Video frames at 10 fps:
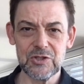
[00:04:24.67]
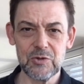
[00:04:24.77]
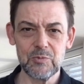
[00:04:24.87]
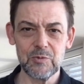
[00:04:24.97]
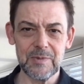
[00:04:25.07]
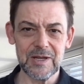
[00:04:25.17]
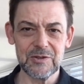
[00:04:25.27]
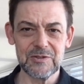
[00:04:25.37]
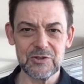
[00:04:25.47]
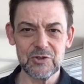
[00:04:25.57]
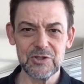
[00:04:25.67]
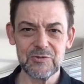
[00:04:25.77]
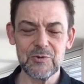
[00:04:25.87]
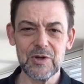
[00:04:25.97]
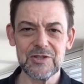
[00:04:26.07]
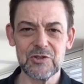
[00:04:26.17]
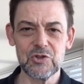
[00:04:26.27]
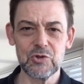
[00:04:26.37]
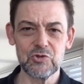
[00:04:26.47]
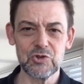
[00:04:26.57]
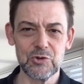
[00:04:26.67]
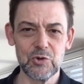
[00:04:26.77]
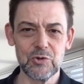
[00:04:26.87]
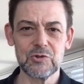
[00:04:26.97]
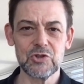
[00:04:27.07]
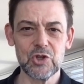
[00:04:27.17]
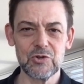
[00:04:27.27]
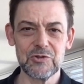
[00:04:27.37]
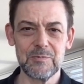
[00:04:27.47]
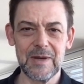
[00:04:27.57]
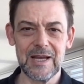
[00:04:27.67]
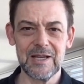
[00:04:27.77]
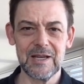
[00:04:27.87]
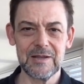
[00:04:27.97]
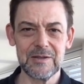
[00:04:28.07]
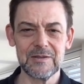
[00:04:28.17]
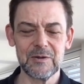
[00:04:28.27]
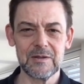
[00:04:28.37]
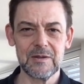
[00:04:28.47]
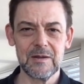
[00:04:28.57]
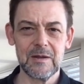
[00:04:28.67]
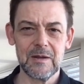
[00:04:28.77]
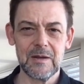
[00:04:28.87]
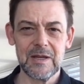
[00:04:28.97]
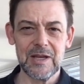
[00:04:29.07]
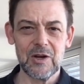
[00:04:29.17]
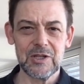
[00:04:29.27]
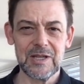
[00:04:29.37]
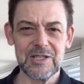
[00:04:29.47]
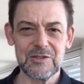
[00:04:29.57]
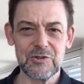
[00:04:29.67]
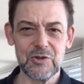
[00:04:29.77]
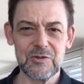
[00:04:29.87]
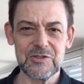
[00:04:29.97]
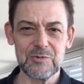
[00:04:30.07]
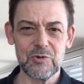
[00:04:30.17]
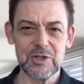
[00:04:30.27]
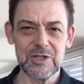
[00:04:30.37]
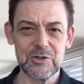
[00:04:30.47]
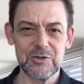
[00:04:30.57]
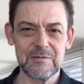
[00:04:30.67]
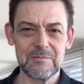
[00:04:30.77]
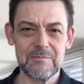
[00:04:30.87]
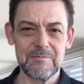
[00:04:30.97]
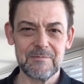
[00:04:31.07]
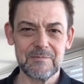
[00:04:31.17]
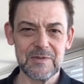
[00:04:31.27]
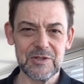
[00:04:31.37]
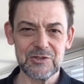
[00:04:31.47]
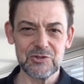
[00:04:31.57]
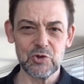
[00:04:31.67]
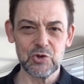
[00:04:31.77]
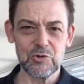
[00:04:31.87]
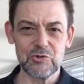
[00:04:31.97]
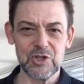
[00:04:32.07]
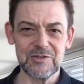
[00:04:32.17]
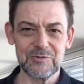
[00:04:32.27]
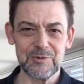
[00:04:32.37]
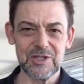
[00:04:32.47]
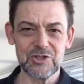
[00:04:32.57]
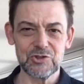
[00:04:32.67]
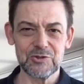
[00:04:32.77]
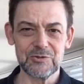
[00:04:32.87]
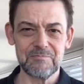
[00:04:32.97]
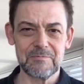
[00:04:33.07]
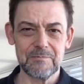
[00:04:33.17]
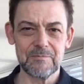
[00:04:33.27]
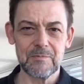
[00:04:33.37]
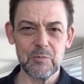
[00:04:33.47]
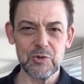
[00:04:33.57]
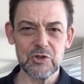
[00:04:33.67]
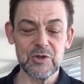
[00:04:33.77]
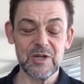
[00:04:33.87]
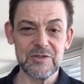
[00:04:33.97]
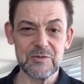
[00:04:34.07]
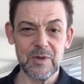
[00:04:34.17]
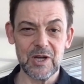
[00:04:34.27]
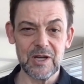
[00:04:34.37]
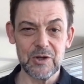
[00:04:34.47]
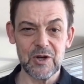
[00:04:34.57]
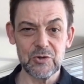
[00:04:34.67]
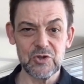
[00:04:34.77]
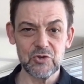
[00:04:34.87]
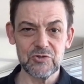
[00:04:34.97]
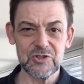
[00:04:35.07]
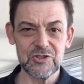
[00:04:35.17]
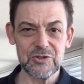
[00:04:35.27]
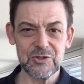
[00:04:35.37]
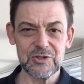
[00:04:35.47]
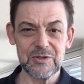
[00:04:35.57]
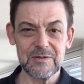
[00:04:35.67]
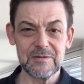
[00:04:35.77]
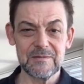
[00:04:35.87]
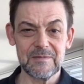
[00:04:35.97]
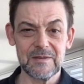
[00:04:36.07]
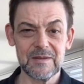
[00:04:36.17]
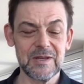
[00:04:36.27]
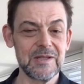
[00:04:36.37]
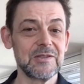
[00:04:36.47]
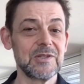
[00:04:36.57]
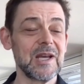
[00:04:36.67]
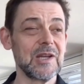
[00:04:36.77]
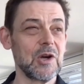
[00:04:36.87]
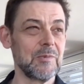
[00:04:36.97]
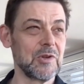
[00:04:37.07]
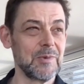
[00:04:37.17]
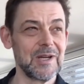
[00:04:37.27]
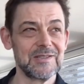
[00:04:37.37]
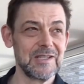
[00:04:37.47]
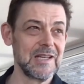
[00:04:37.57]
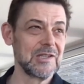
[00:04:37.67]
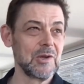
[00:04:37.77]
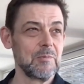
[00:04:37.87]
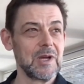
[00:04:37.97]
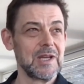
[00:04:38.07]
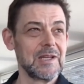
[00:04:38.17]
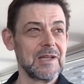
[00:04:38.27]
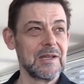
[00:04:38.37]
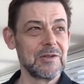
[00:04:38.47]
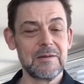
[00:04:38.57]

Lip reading: to prepare the circuit for execution on the chosen backend. In our case, on the simulator. This is called transpilation. We transpile our QC circuit. It is like optimizing and compiling it.